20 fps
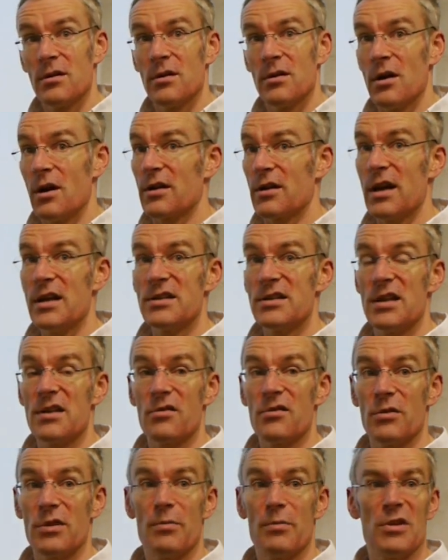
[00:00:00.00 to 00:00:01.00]
Okay, so
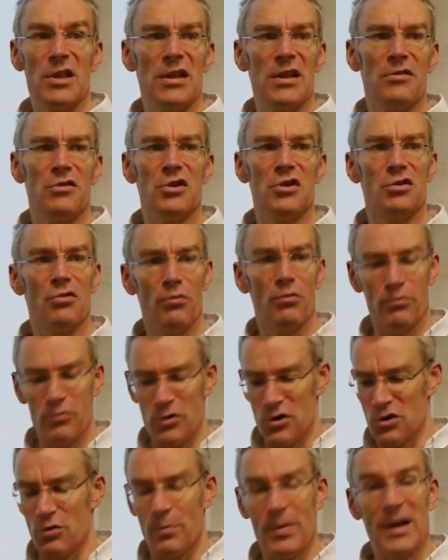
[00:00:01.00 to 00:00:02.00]
you've got the
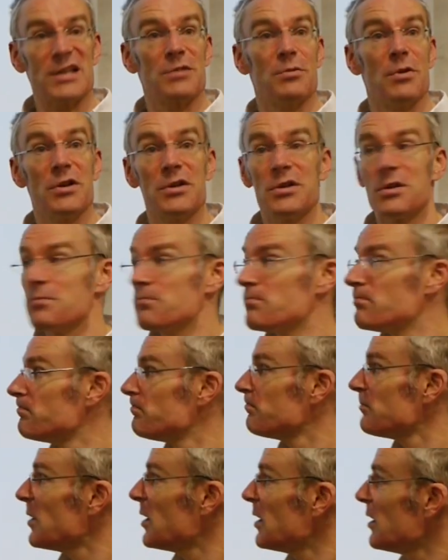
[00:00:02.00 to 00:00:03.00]
usual passwords.
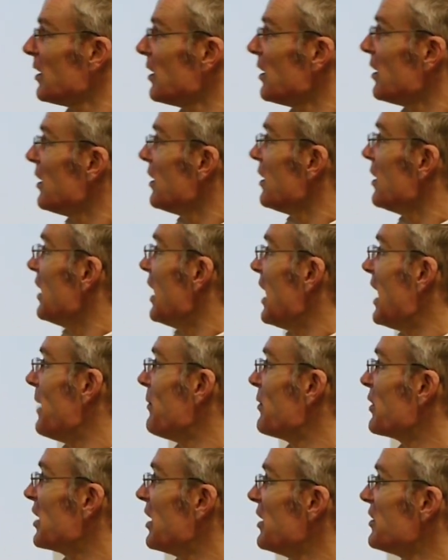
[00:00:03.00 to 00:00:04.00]
And
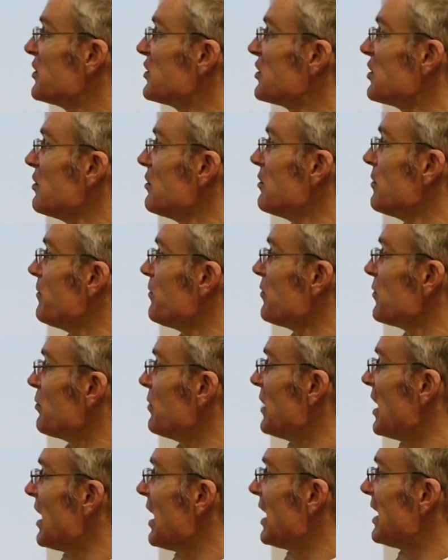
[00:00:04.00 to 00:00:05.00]
we're going to
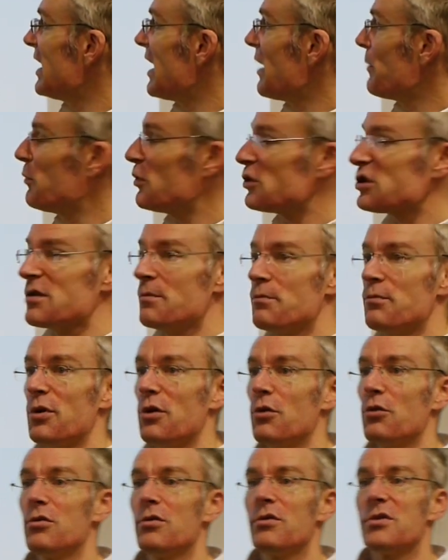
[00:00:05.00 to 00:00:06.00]
allow push and
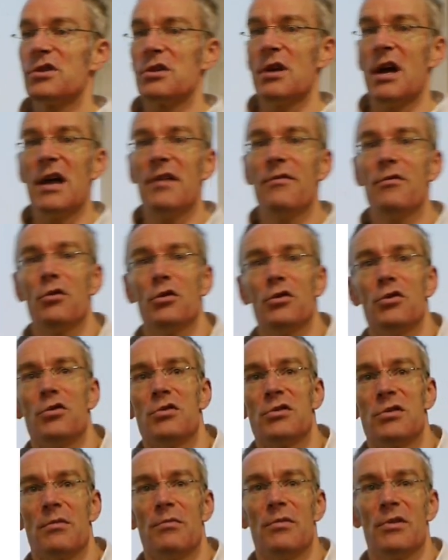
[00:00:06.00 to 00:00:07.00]
pull, so everyone
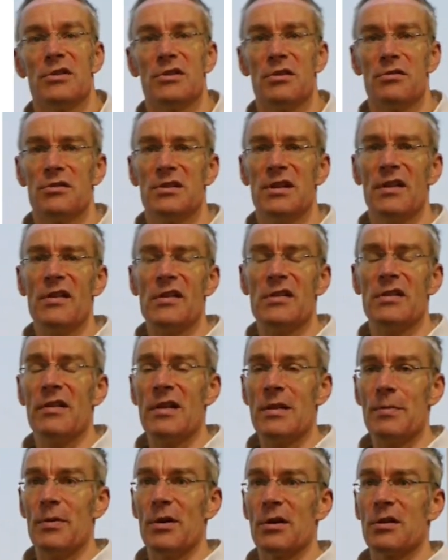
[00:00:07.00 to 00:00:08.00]
who's a
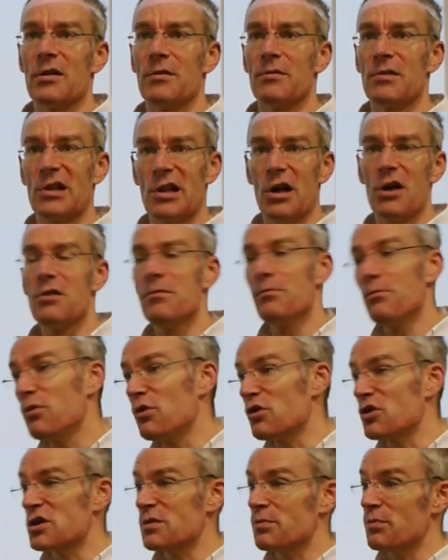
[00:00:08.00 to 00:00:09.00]
developer can clone,
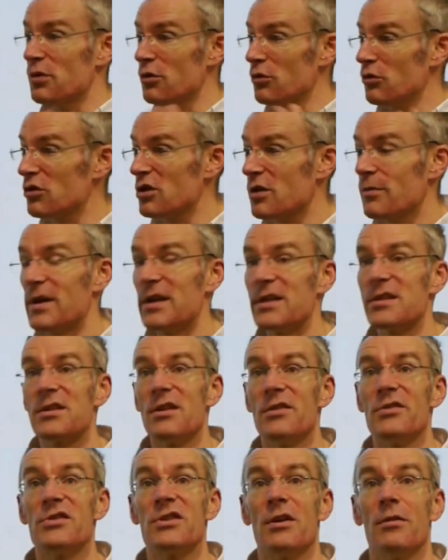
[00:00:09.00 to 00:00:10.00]
push, pull, commit,
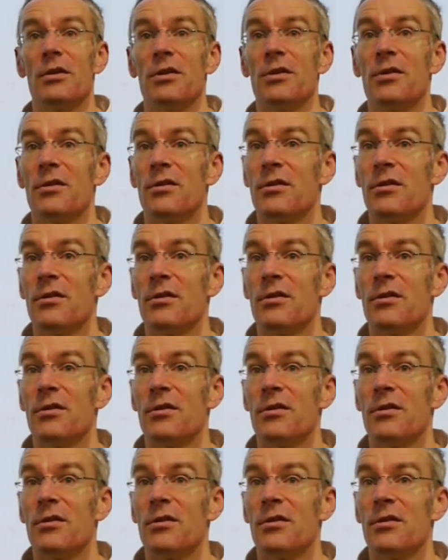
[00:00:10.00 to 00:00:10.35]
and so on.